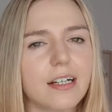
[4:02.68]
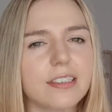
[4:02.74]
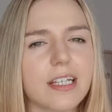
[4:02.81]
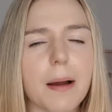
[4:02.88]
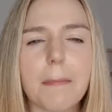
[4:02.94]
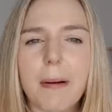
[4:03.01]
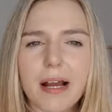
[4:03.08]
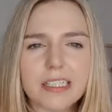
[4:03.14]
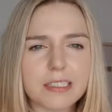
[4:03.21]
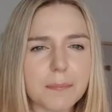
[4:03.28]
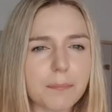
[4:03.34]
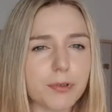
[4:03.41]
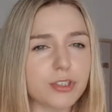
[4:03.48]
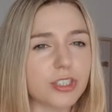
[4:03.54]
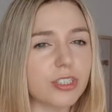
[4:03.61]
start buying some
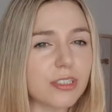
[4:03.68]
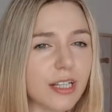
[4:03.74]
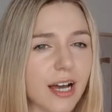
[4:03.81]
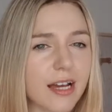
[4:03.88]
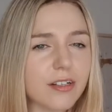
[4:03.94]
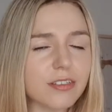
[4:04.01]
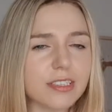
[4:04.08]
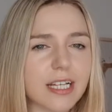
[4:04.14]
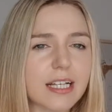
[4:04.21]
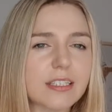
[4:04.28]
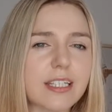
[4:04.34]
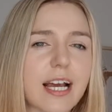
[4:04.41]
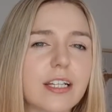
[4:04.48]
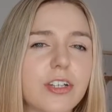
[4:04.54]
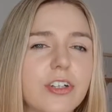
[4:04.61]
books online or start
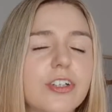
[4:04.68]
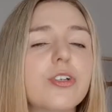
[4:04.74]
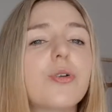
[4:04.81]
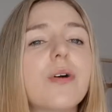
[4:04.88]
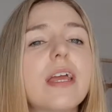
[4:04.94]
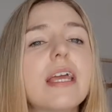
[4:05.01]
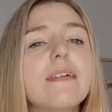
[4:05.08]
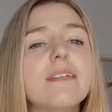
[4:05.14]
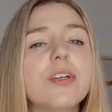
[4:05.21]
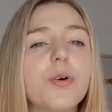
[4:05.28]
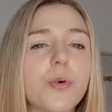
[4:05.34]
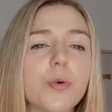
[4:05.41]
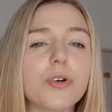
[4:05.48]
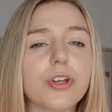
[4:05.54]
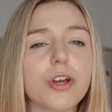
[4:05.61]
downloading or even
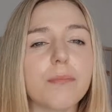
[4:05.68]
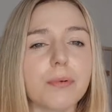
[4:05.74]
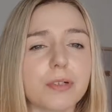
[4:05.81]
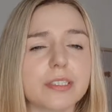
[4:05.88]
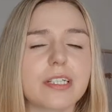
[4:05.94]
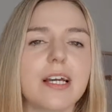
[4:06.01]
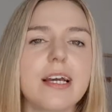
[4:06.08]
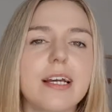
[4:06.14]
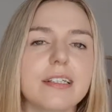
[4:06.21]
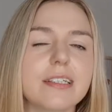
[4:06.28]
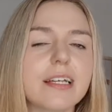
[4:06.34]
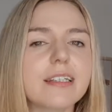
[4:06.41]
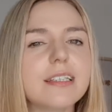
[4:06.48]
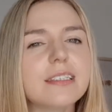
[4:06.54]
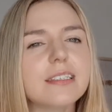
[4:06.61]
audiobooks.
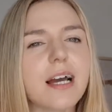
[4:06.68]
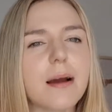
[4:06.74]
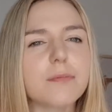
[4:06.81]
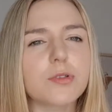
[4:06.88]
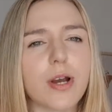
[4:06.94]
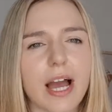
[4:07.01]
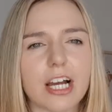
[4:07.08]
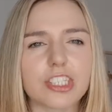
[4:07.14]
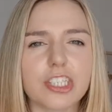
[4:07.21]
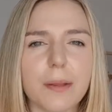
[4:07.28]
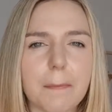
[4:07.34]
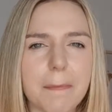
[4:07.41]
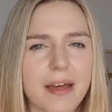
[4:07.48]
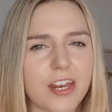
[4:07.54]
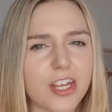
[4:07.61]
Take this time to actually
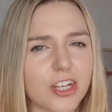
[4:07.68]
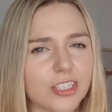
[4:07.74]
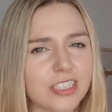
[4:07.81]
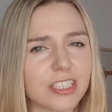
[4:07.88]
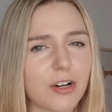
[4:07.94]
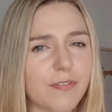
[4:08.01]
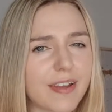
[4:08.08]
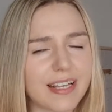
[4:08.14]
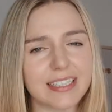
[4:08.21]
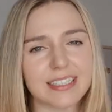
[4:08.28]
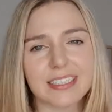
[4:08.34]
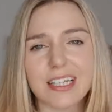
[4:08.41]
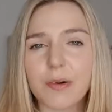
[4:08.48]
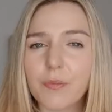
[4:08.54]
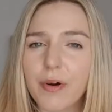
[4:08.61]
better yourself in
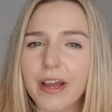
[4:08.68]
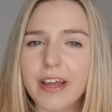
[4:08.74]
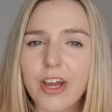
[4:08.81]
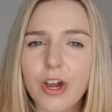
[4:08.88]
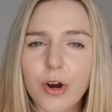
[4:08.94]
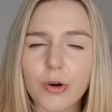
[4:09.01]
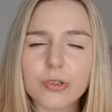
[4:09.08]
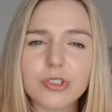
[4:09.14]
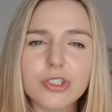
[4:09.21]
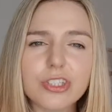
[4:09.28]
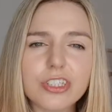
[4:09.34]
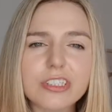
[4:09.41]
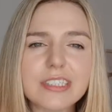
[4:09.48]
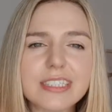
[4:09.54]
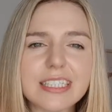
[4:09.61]
some way or do
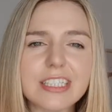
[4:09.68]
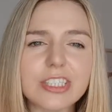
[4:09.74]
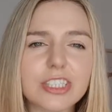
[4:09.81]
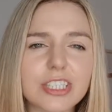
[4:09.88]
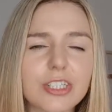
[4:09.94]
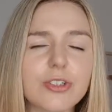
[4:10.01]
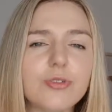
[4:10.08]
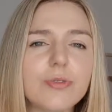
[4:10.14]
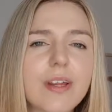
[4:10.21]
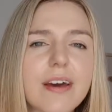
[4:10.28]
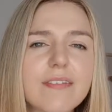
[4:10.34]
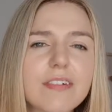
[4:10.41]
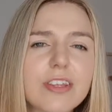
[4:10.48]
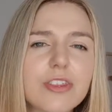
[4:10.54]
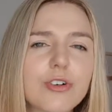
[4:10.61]
those things that you
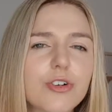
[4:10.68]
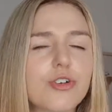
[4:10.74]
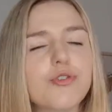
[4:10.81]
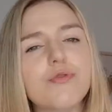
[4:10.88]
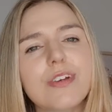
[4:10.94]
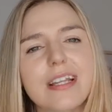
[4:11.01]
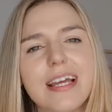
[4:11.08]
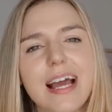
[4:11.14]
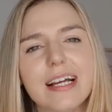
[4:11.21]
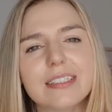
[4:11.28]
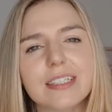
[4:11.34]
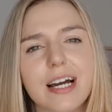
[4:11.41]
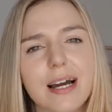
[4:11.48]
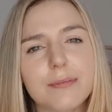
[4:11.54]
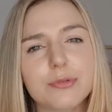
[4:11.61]
never thought you really had
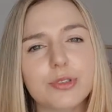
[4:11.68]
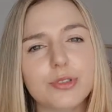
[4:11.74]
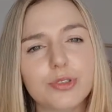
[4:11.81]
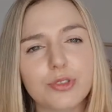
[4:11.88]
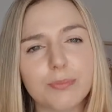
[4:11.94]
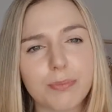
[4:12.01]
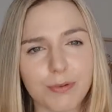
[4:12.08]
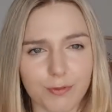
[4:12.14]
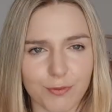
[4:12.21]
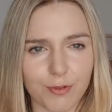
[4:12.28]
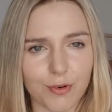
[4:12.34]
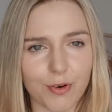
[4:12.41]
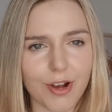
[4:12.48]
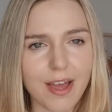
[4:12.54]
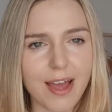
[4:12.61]
time to do
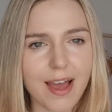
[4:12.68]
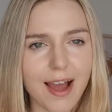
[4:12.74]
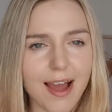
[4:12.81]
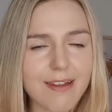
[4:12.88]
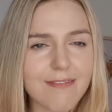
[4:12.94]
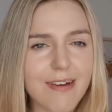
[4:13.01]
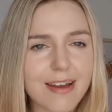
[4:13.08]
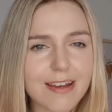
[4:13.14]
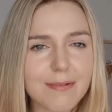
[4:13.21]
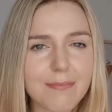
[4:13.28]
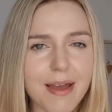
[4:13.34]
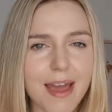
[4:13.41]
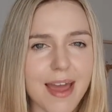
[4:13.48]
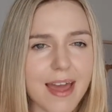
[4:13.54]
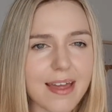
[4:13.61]
before. I
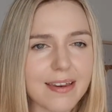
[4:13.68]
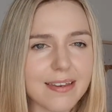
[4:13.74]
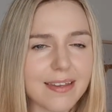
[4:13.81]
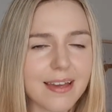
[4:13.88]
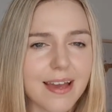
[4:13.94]
recommend